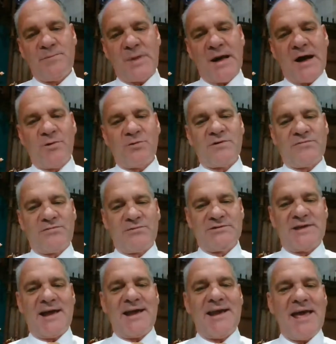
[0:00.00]
powerful
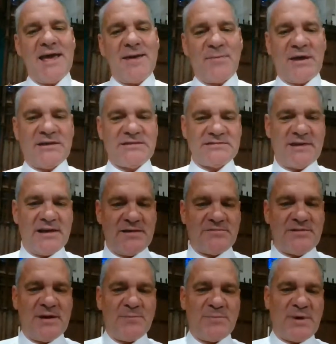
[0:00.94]
dynamics
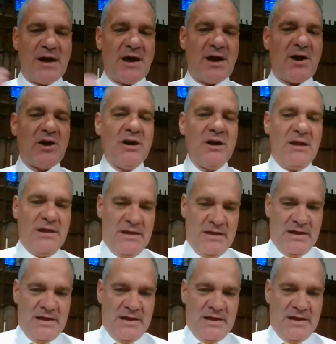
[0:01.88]
of empire